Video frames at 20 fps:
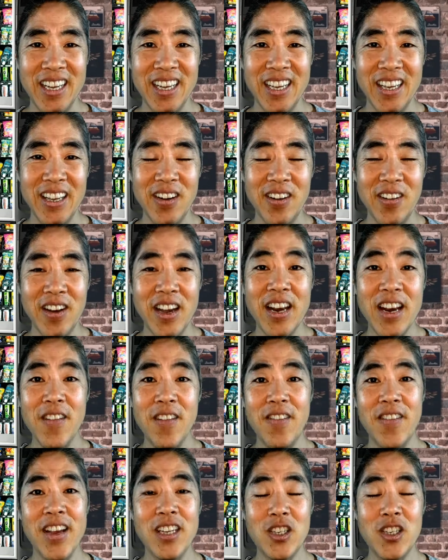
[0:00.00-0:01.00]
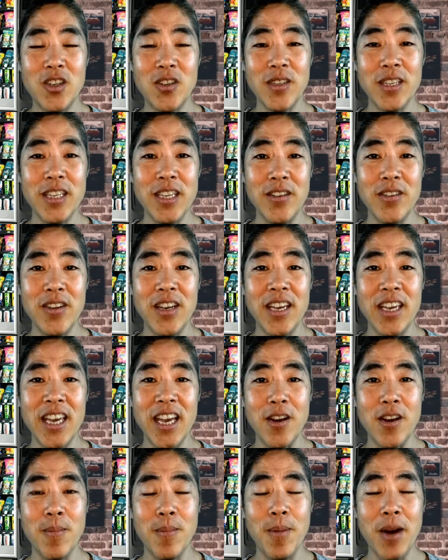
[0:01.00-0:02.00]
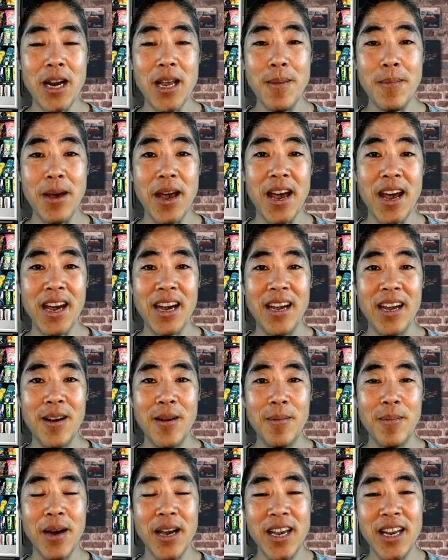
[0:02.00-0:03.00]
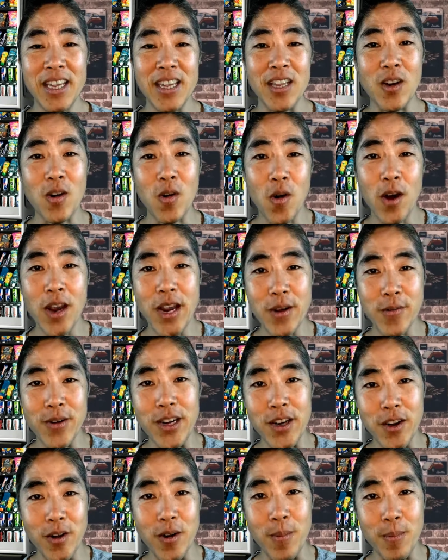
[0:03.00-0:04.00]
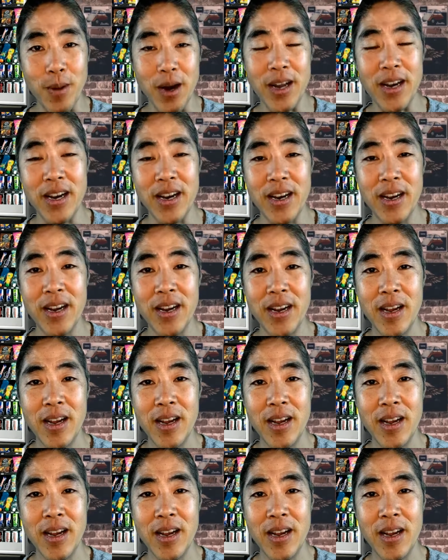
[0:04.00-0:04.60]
and eventually you can get your money back by hitting the coin return button,